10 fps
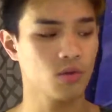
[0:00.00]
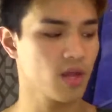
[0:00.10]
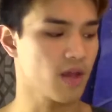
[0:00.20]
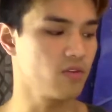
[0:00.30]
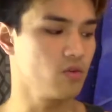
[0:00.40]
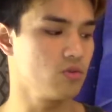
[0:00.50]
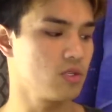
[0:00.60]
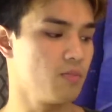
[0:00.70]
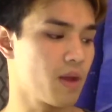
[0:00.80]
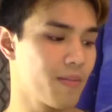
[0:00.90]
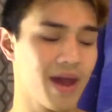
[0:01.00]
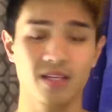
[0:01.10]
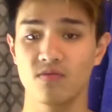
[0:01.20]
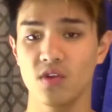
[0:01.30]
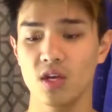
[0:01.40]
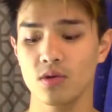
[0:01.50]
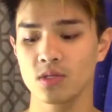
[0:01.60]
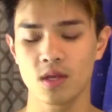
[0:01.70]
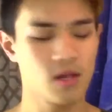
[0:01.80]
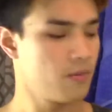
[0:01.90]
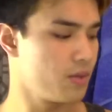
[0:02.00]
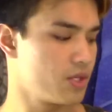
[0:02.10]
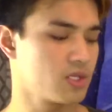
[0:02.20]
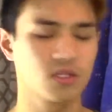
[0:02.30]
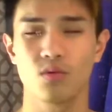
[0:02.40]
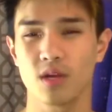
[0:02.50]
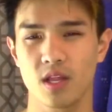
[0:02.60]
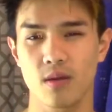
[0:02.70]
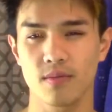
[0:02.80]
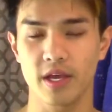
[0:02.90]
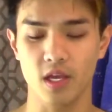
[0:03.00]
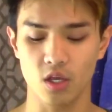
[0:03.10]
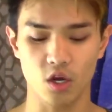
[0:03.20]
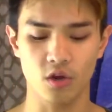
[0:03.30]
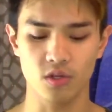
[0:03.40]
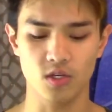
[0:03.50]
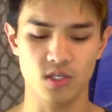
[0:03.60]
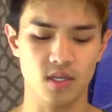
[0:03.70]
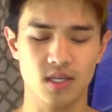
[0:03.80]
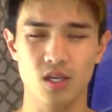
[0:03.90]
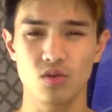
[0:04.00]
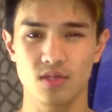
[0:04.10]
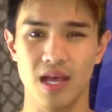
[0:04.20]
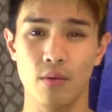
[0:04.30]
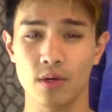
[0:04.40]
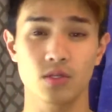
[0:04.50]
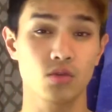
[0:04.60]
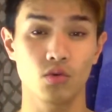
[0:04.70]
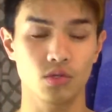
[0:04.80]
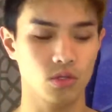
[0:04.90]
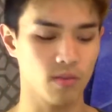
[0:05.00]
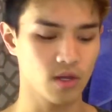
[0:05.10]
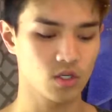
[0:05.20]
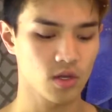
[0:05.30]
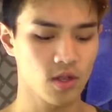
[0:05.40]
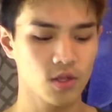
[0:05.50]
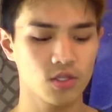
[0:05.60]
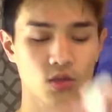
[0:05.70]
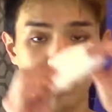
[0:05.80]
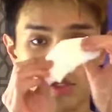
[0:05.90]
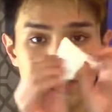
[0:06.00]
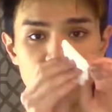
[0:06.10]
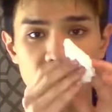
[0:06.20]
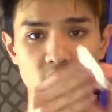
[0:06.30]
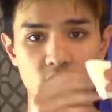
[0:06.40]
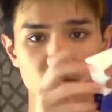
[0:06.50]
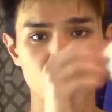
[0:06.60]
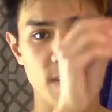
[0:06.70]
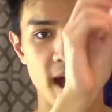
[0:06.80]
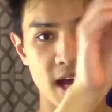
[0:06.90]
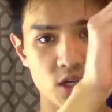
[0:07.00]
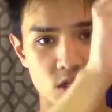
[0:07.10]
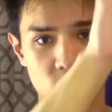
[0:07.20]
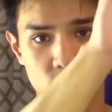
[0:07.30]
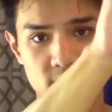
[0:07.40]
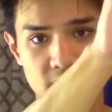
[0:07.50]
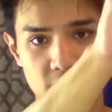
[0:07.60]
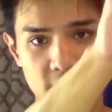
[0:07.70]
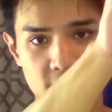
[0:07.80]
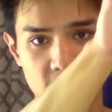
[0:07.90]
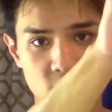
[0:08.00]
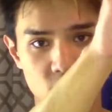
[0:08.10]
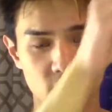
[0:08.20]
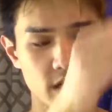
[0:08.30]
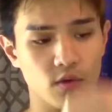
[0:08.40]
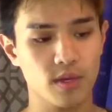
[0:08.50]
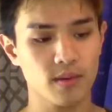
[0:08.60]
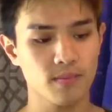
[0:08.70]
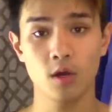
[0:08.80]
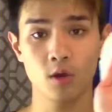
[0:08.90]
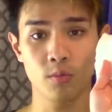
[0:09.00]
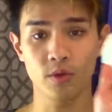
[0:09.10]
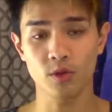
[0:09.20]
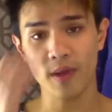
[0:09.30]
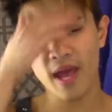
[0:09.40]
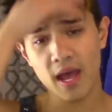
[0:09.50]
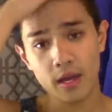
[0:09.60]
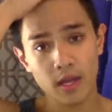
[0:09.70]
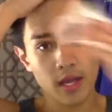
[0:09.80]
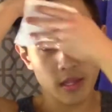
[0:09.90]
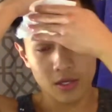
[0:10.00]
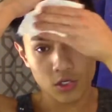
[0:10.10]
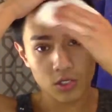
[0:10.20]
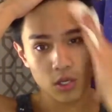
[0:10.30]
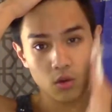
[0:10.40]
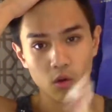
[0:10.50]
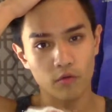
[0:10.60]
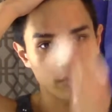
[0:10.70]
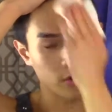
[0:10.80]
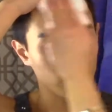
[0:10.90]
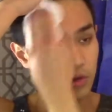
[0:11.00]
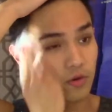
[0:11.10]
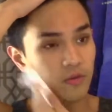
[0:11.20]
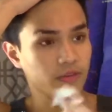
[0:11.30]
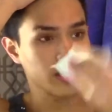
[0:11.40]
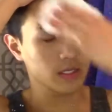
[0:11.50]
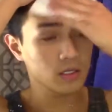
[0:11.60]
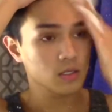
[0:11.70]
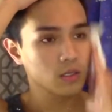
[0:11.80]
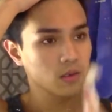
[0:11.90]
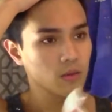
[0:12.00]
that I've used in my past videos, but this is the one that I'm liking currently just because I use that one at school so much. So once you've saturated your pad, just squeeze out any extra liquid, open your pad, and then just go over your face.